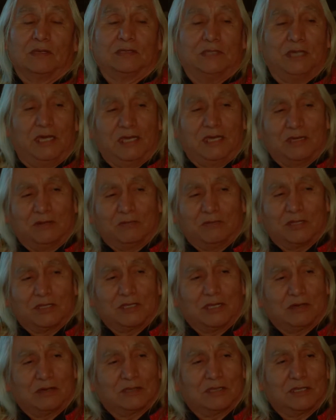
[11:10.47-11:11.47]
taken
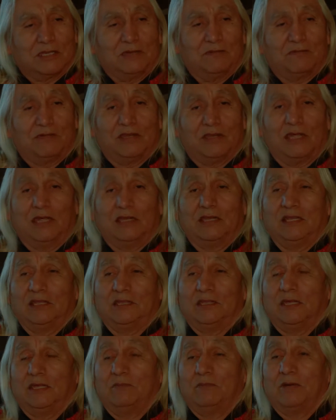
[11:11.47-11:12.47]
without giving
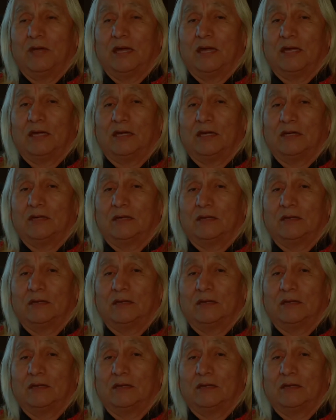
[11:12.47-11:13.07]
anything back.